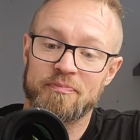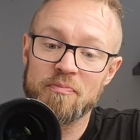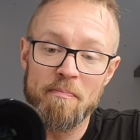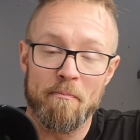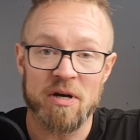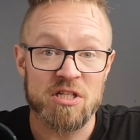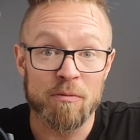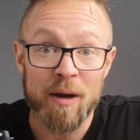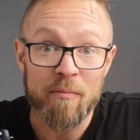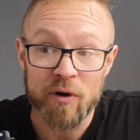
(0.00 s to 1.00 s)
muscle
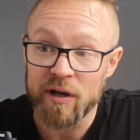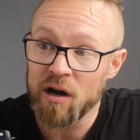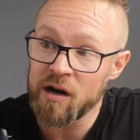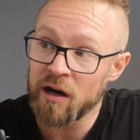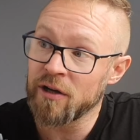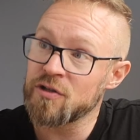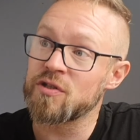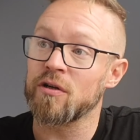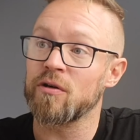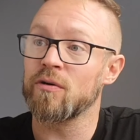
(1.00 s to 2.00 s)
memory on,
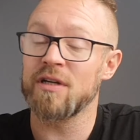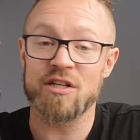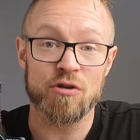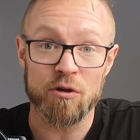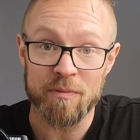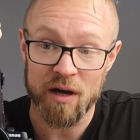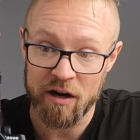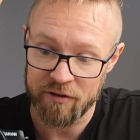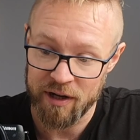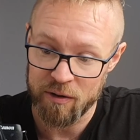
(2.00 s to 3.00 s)
so it took me half
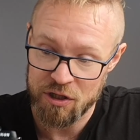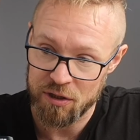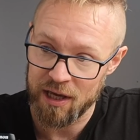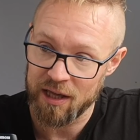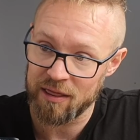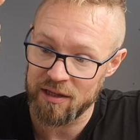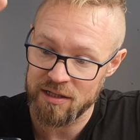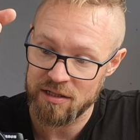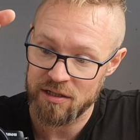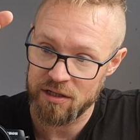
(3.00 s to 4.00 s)
an hour to get this
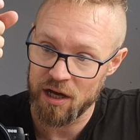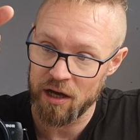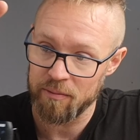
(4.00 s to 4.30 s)
done,